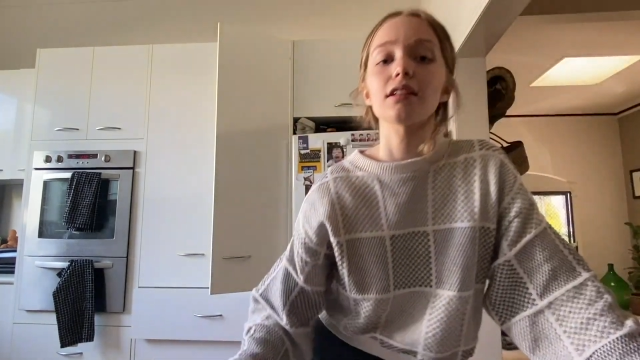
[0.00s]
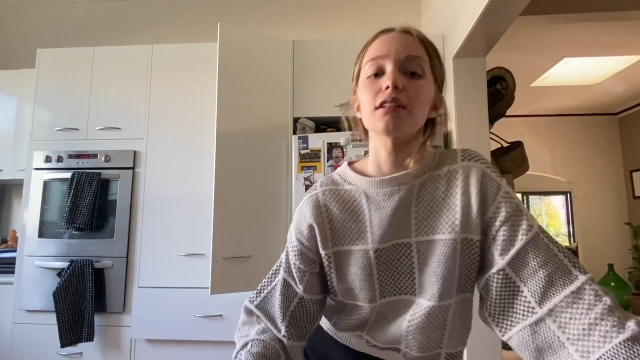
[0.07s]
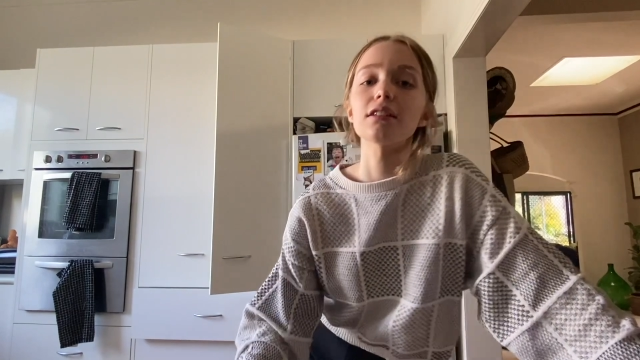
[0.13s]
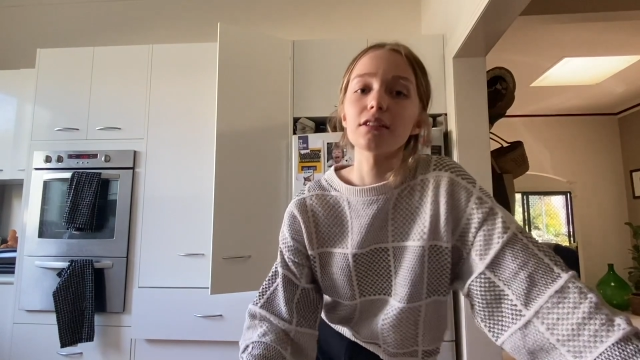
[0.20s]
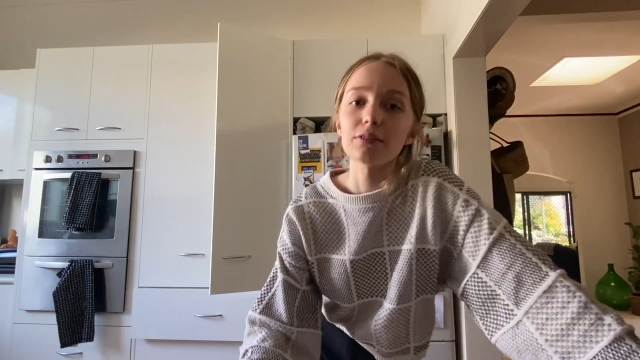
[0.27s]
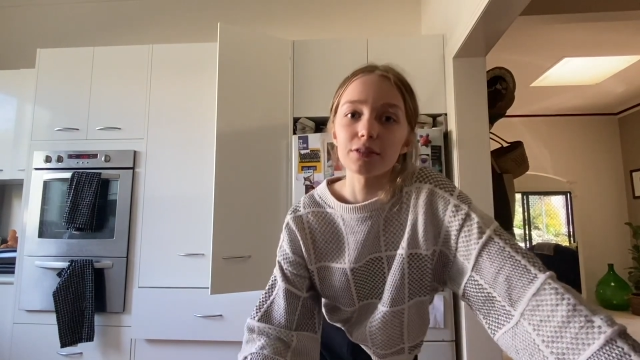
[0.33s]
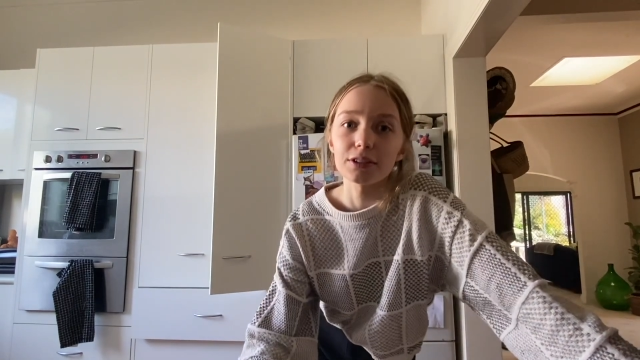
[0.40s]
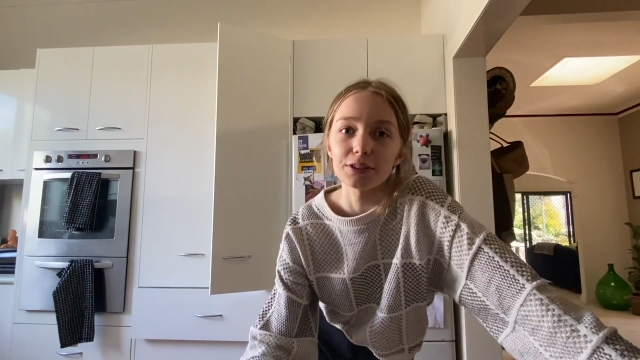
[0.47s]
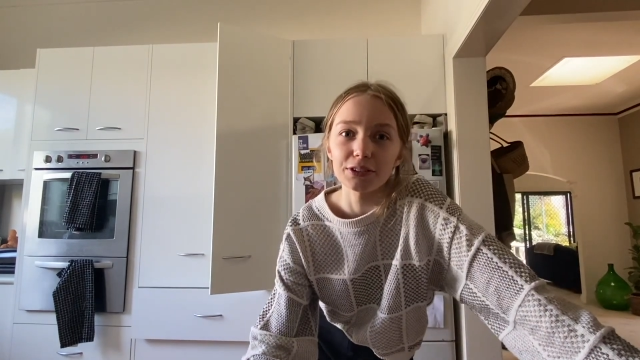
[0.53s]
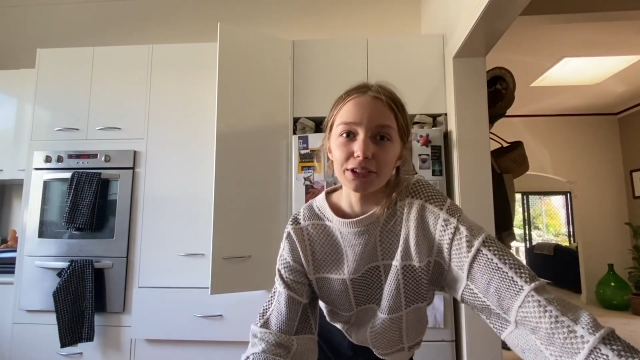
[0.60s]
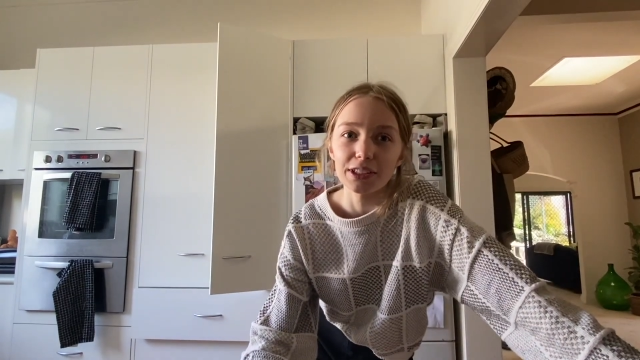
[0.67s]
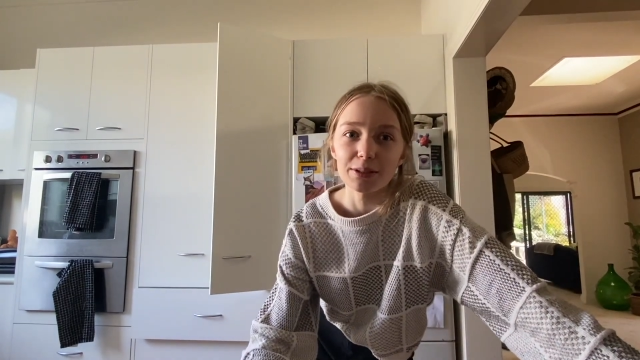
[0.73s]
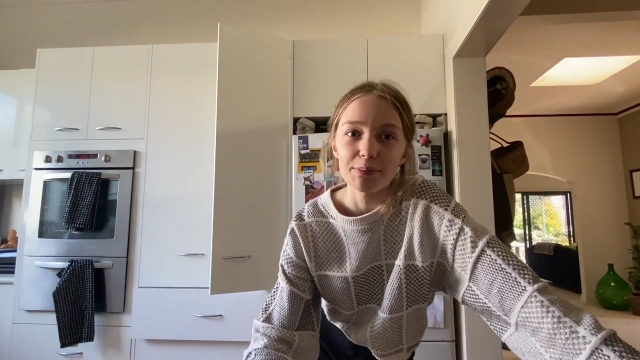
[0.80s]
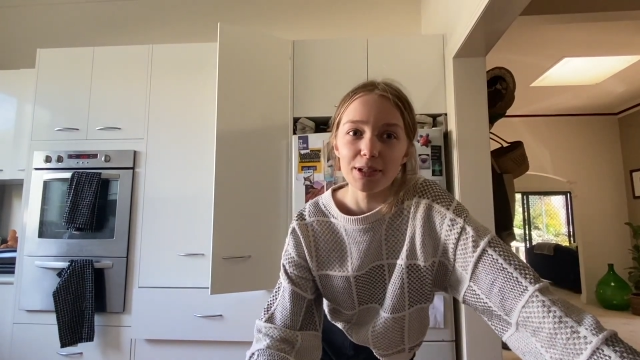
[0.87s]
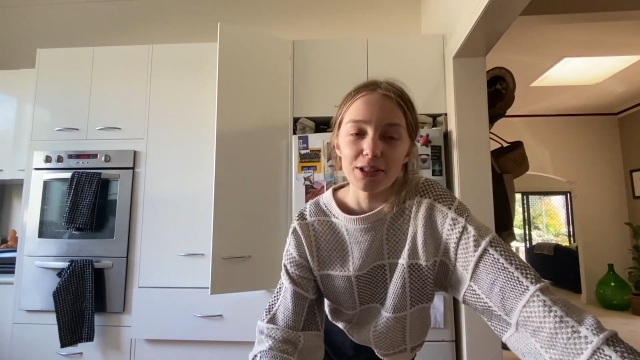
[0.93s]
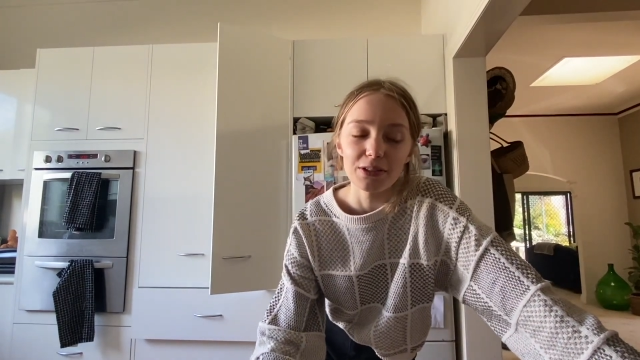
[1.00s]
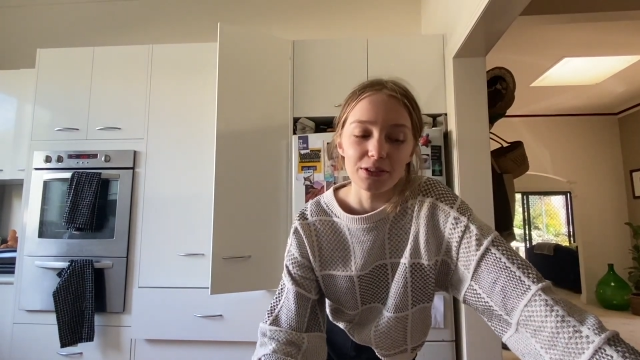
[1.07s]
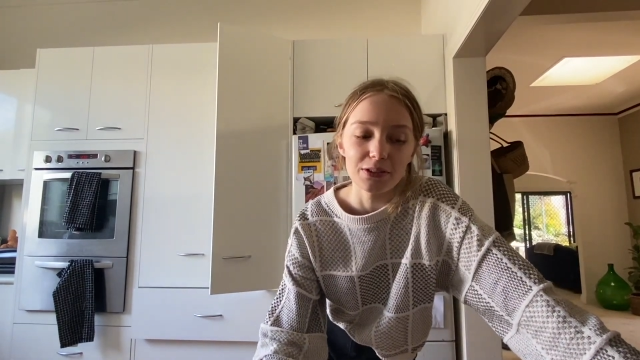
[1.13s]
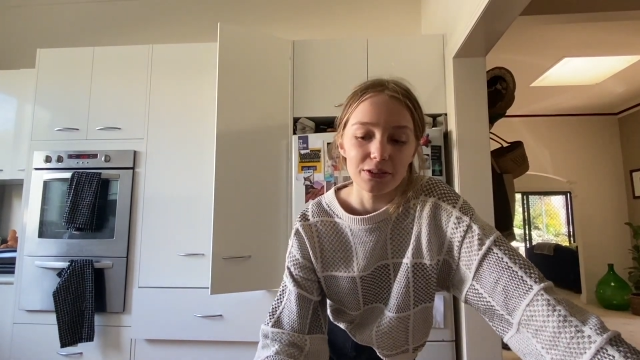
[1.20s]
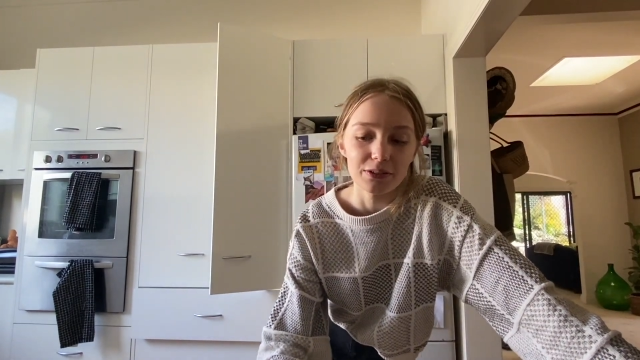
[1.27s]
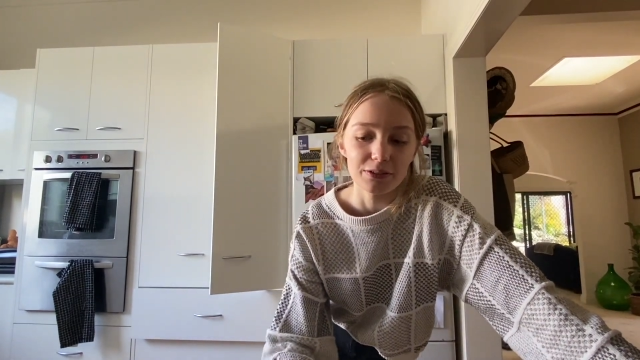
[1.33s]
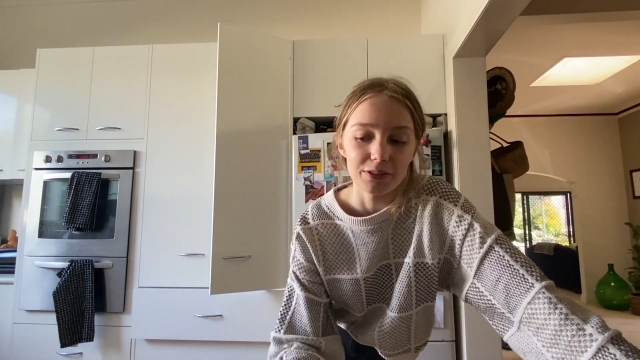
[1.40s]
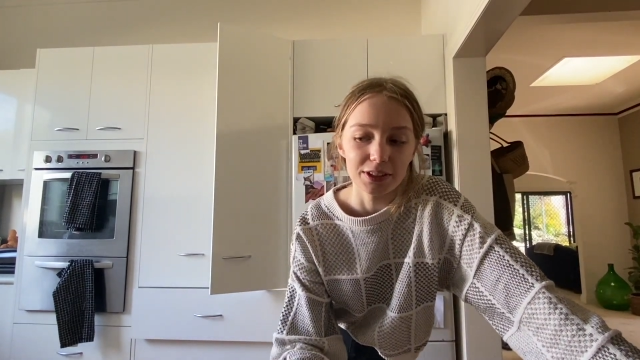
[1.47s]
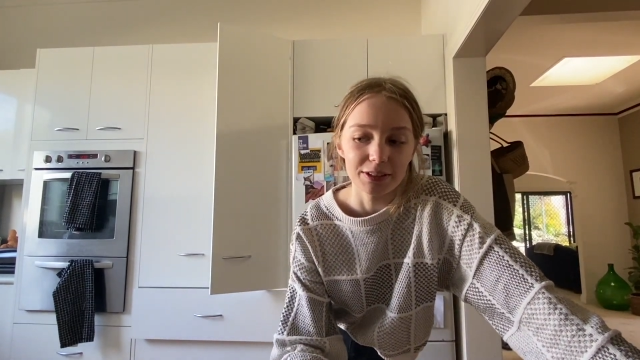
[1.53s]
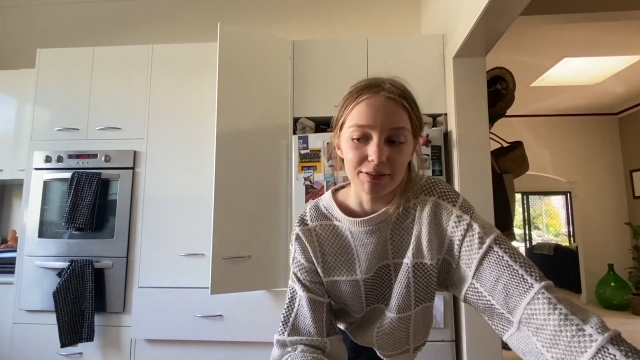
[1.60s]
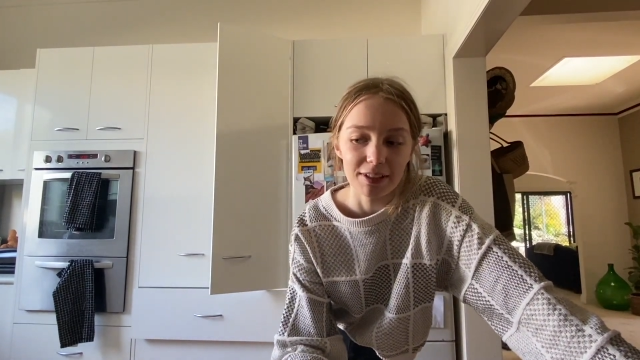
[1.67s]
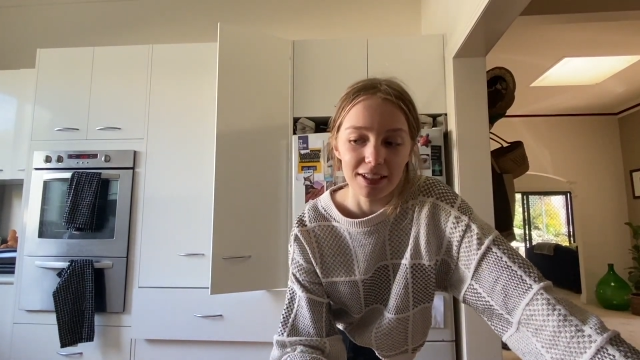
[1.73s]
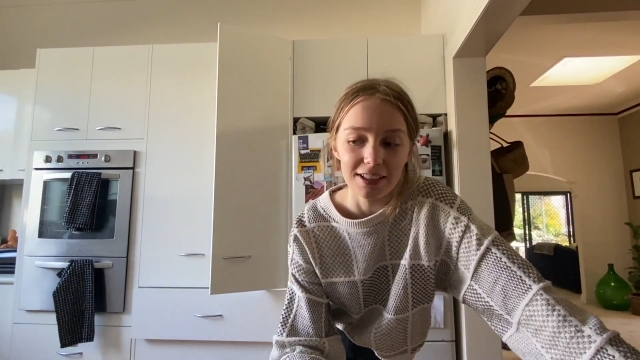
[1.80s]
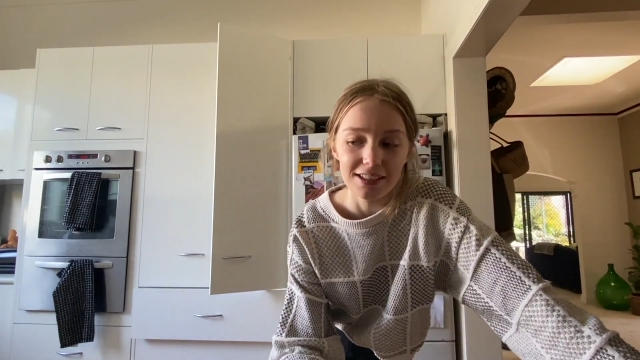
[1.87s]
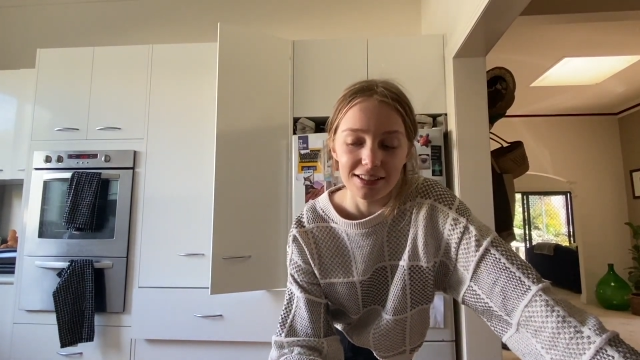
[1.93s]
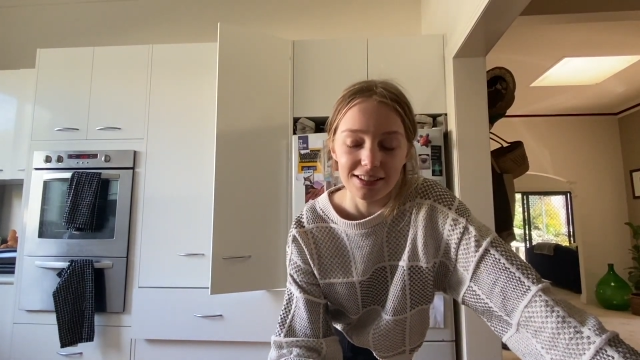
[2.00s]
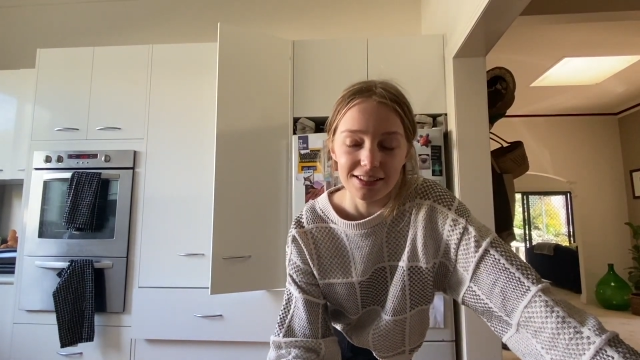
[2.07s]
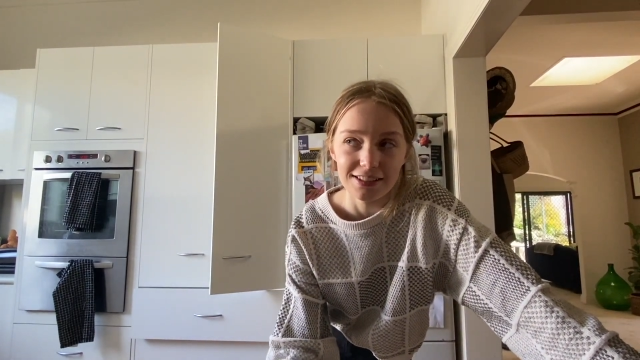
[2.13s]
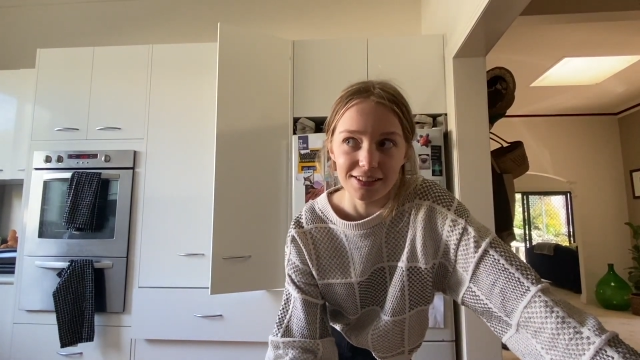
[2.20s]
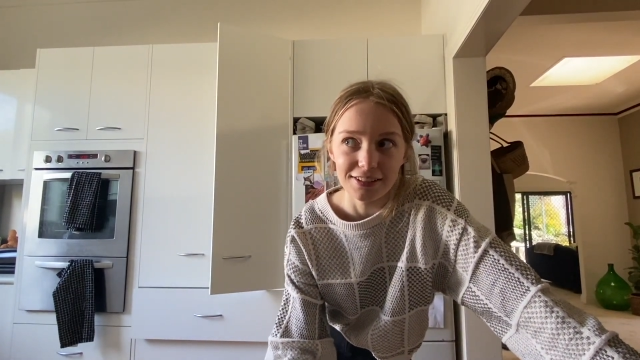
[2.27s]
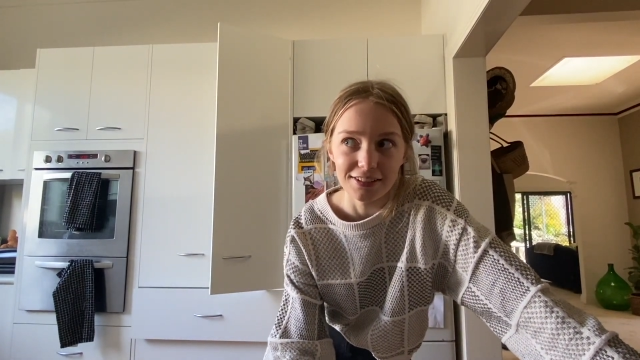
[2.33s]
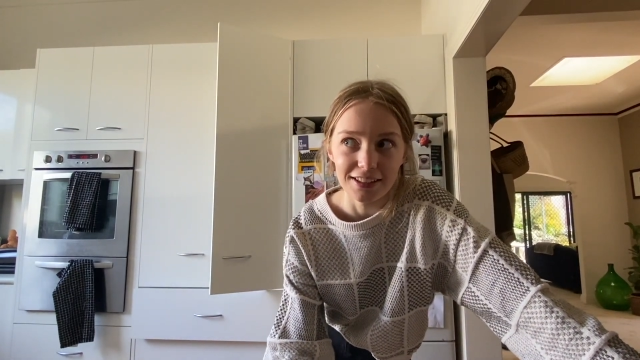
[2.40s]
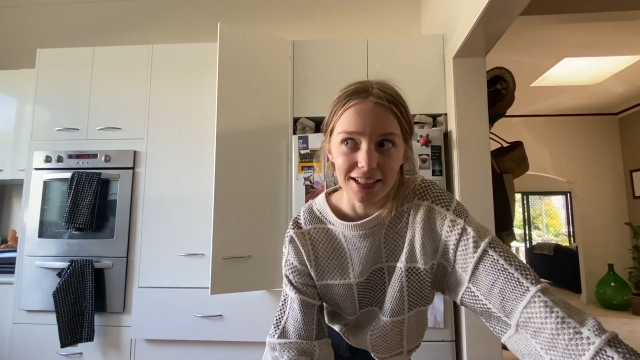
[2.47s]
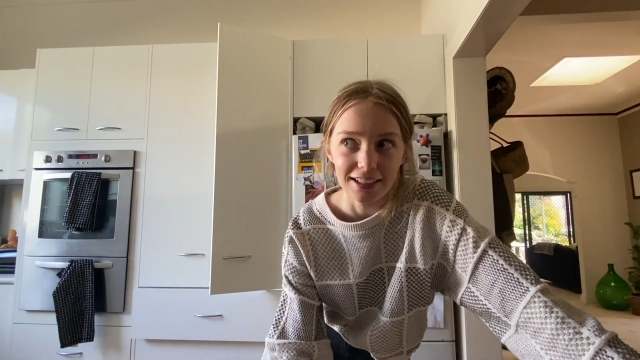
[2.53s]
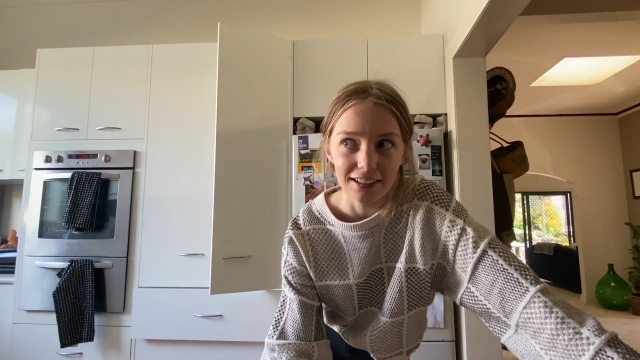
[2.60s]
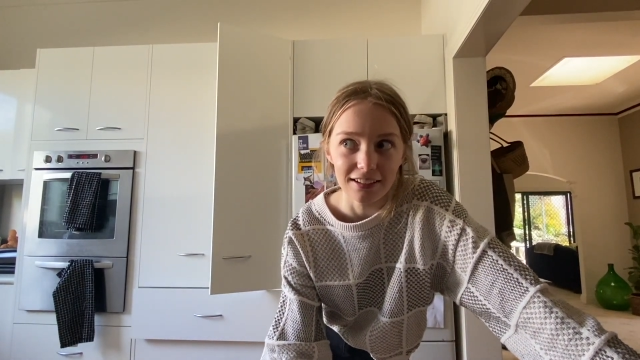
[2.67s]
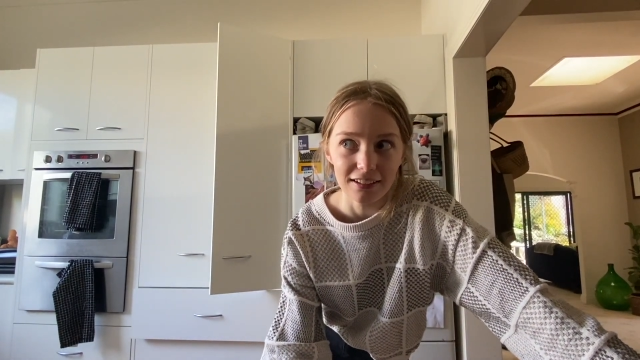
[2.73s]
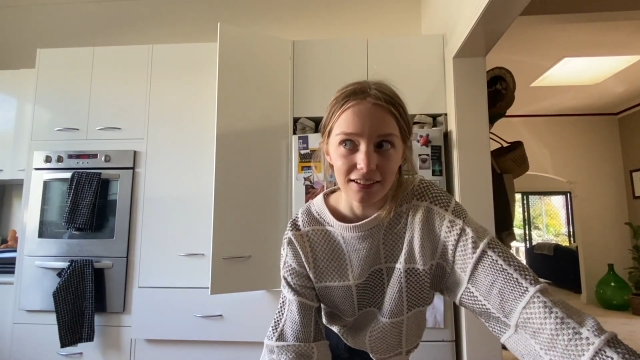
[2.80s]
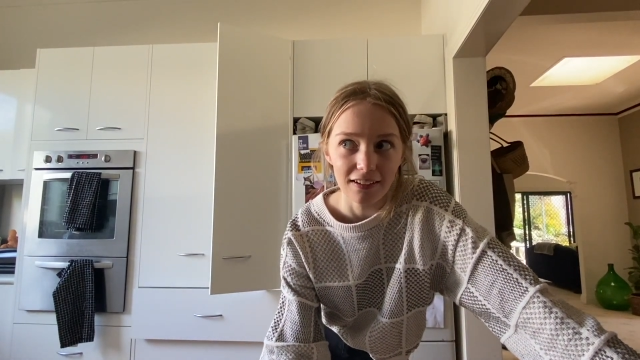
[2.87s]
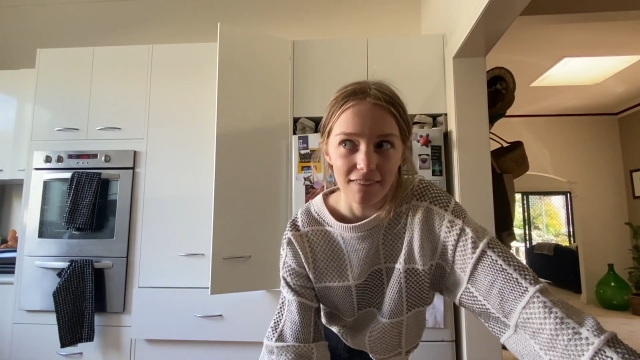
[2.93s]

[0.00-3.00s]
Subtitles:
the real recipe real varies, so like